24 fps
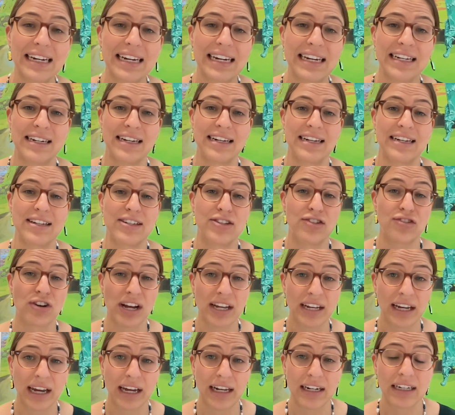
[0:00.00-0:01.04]
in
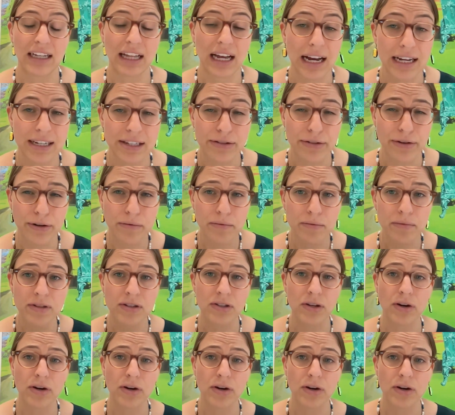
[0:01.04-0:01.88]
Australian classrooms,